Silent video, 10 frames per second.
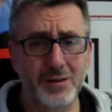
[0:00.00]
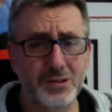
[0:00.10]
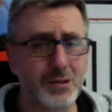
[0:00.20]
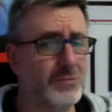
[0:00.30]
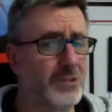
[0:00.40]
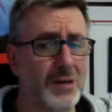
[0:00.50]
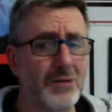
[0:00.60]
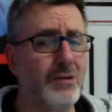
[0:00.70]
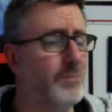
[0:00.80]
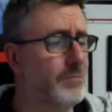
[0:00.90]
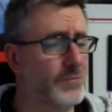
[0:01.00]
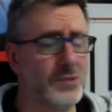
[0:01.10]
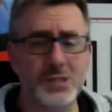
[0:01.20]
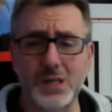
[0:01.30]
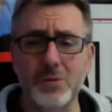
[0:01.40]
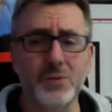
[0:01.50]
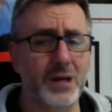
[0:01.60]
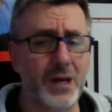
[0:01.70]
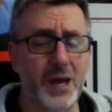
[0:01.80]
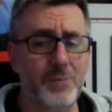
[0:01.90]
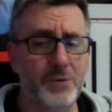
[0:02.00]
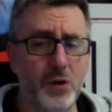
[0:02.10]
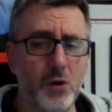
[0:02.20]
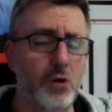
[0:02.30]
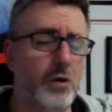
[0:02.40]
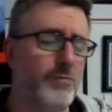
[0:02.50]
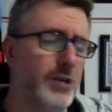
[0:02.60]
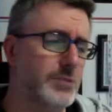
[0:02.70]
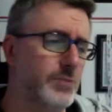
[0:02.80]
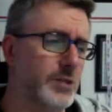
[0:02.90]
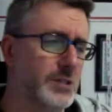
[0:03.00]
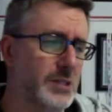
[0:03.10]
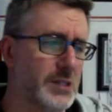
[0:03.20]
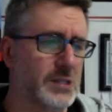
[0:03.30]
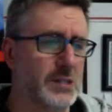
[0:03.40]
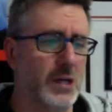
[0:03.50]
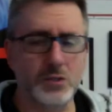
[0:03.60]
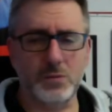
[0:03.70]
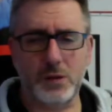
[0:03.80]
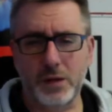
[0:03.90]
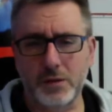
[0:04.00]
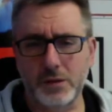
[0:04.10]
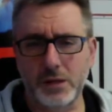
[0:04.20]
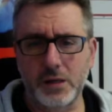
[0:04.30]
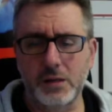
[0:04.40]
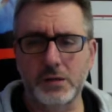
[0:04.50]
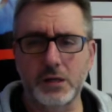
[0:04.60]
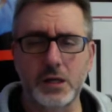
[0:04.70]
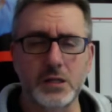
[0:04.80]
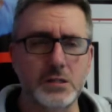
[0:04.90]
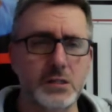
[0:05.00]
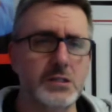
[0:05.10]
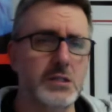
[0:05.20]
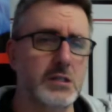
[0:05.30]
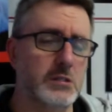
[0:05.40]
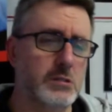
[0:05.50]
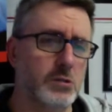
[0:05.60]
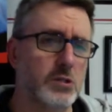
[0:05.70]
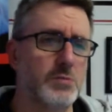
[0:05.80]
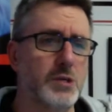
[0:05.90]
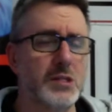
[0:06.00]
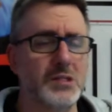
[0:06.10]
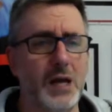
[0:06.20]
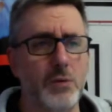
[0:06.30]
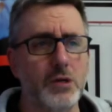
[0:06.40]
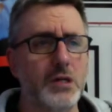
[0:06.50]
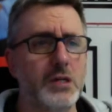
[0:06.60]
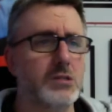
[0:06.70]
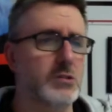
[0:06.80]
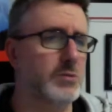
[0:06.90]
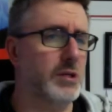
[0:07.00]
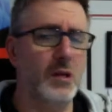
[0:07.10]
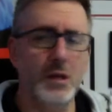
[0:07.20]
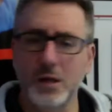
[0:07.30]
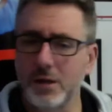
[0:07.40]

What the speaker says: Something really silly would want to happen. Oh, Facebook is this on the kids. It's this, social media is that with kids, social media.